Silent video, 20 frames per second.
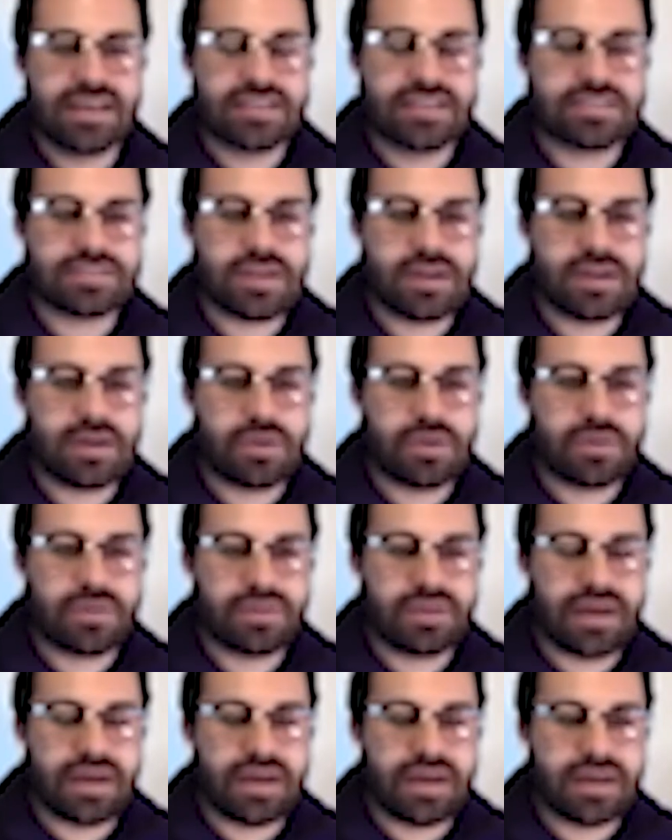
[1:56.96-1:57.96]
So
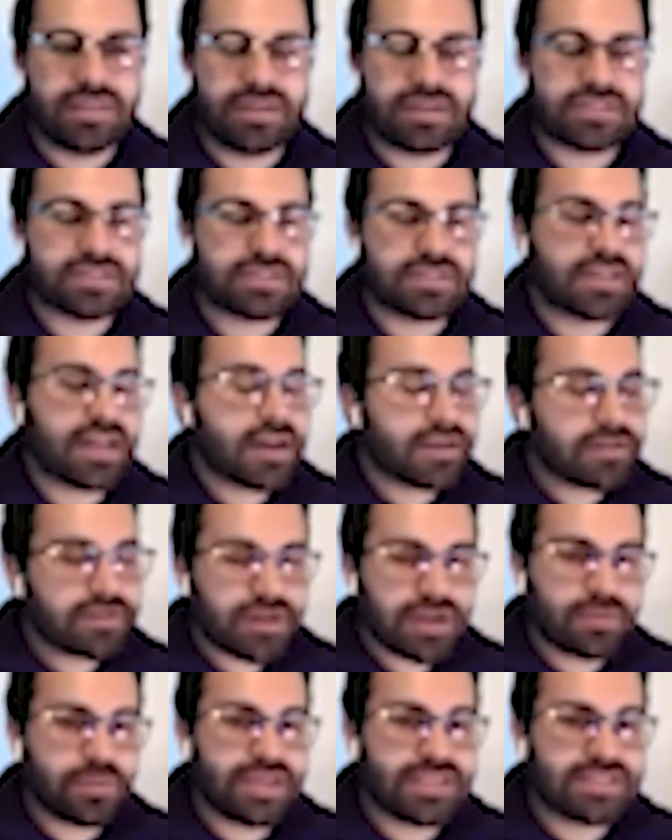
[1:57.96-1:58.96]
there's a lot of
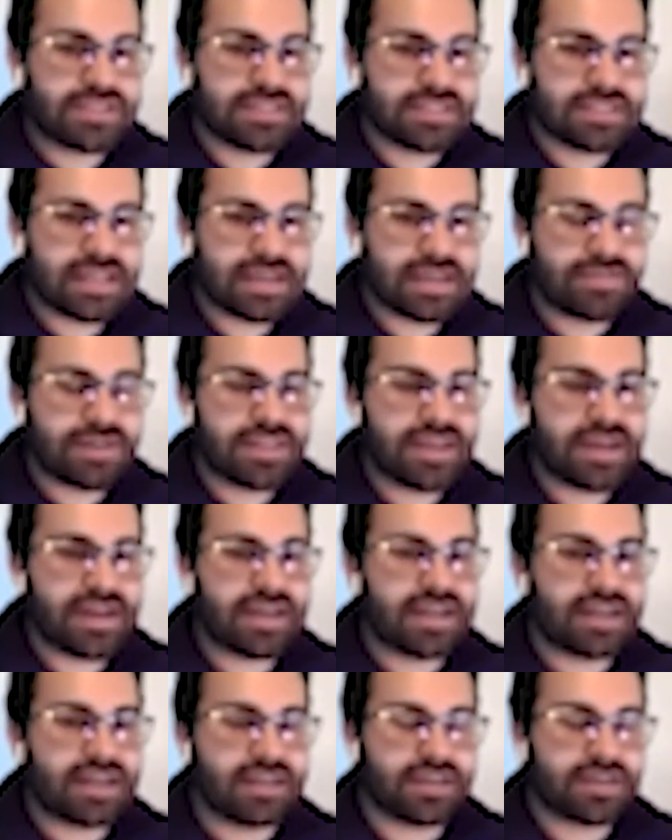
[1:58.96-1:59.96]
great ways to save on
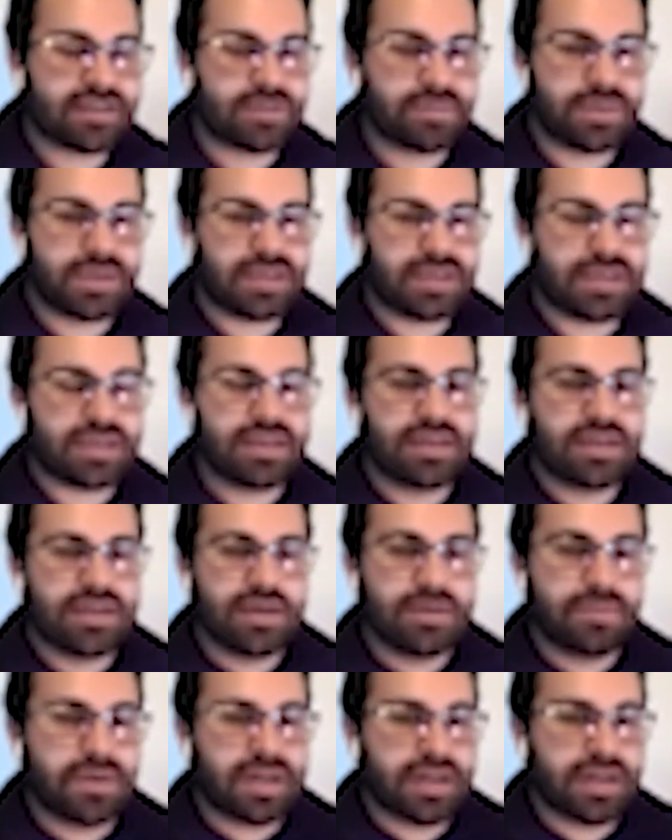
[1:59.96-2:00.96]
that, and it could be
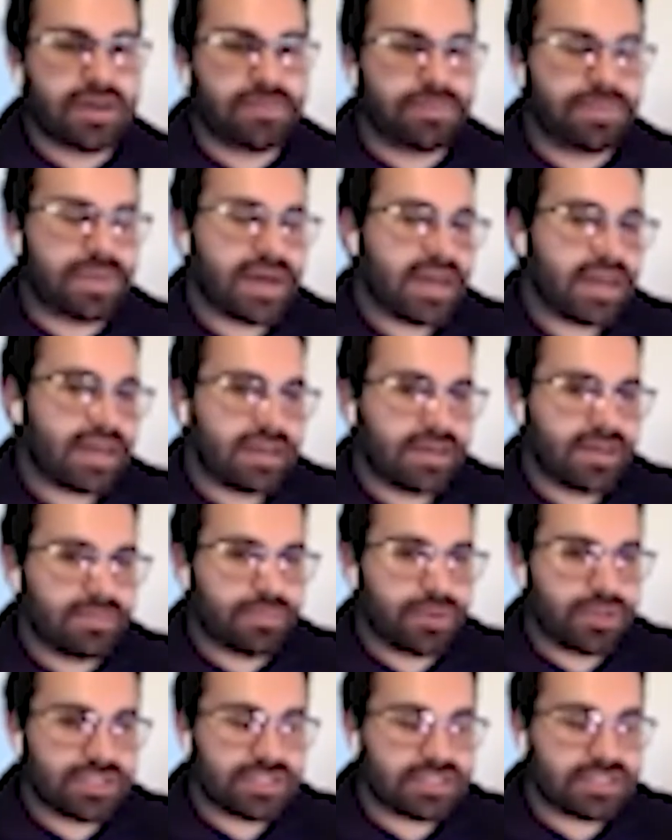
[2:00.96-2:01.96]
by
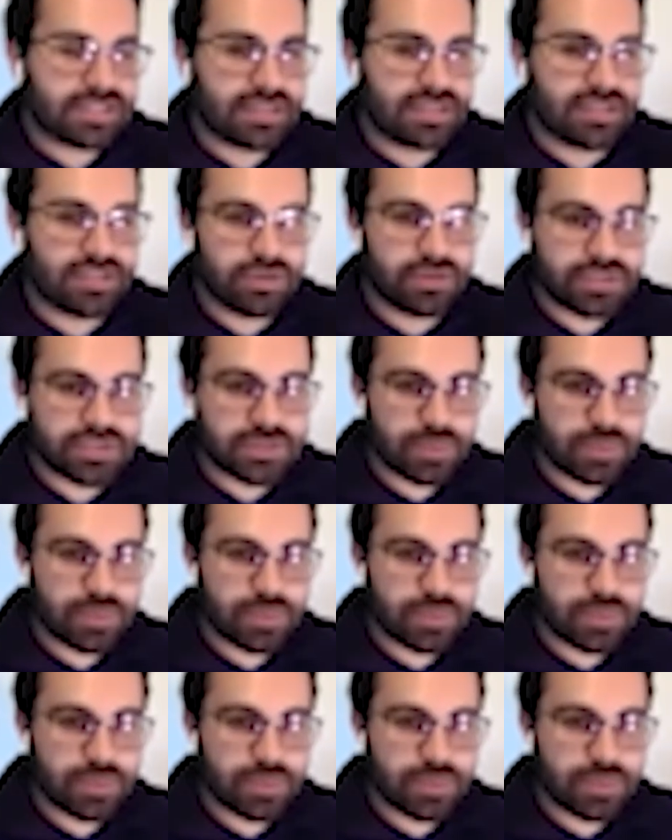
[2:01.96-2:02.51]
purchasing used